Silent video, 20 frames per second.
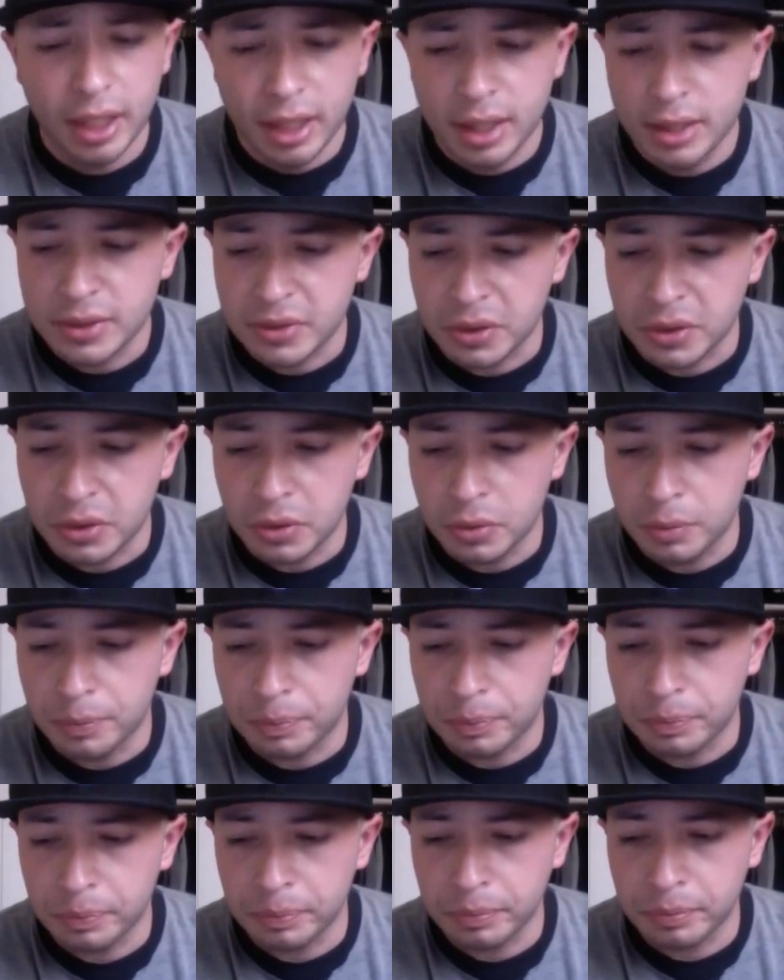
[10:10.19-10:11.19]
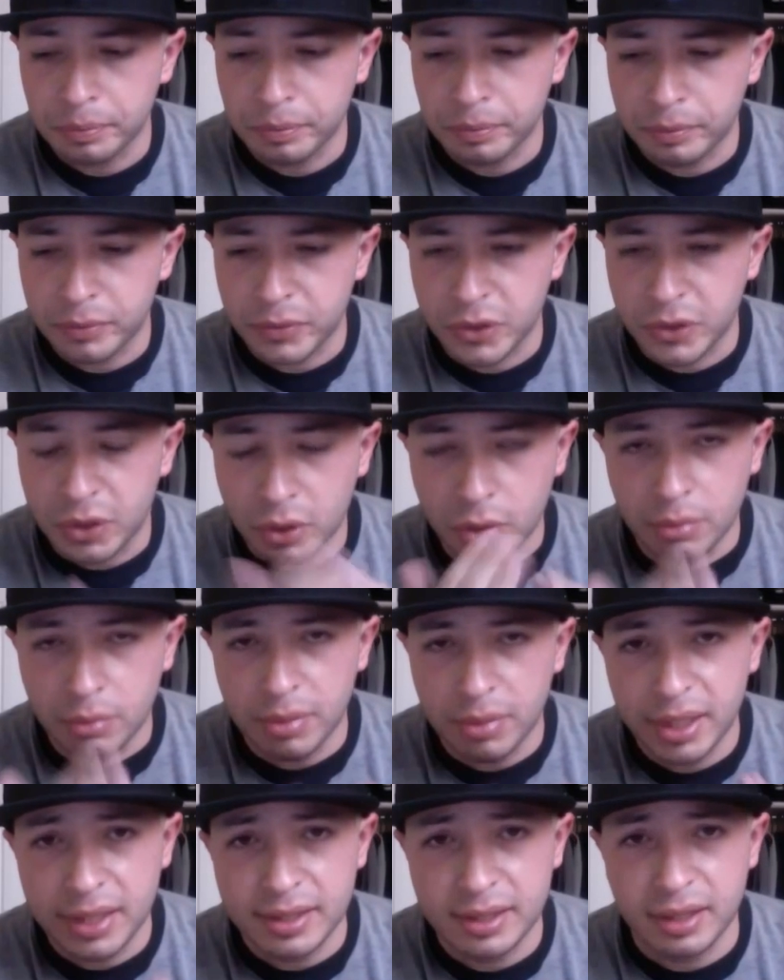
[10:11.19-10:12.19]
So don't
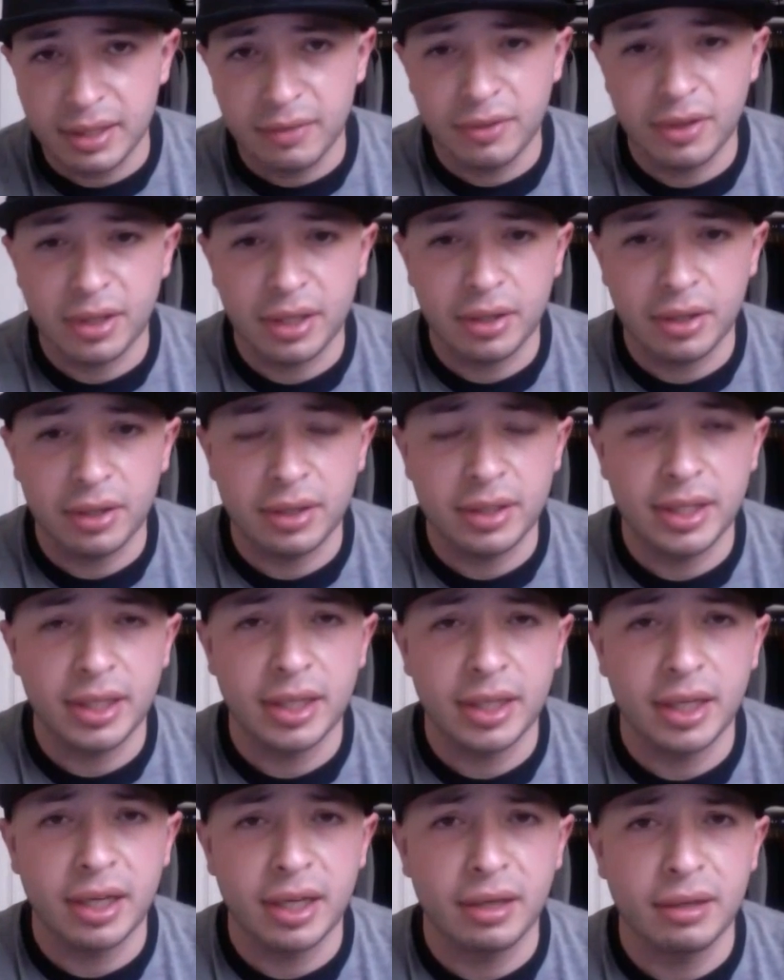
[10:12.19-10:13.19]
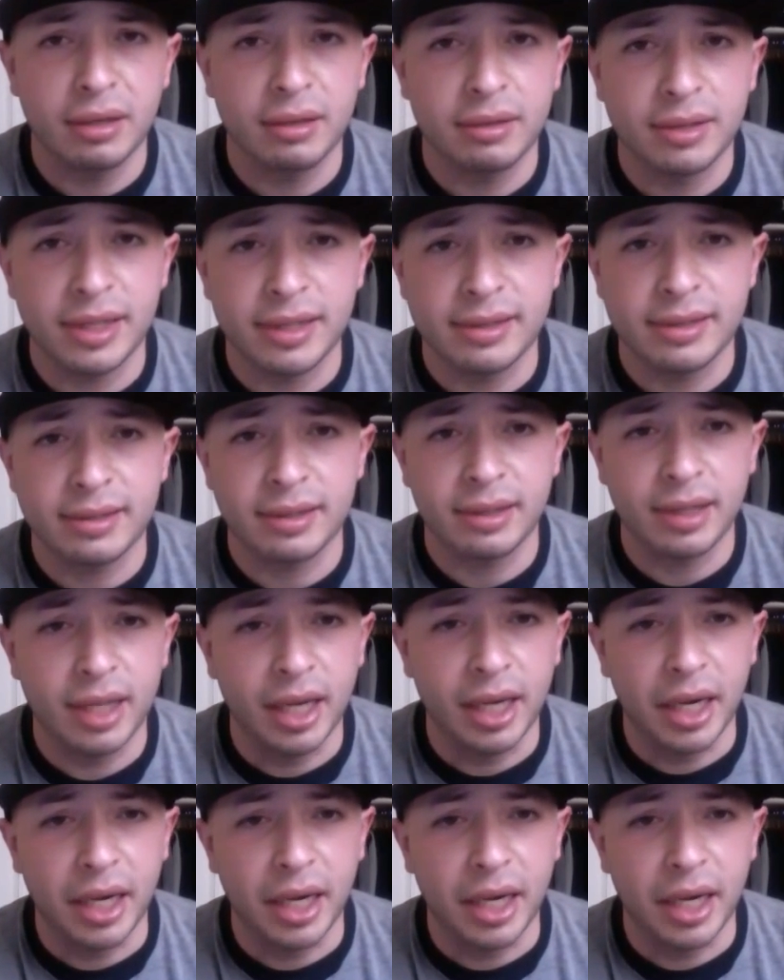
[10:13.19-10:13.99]
base everything on DN testing.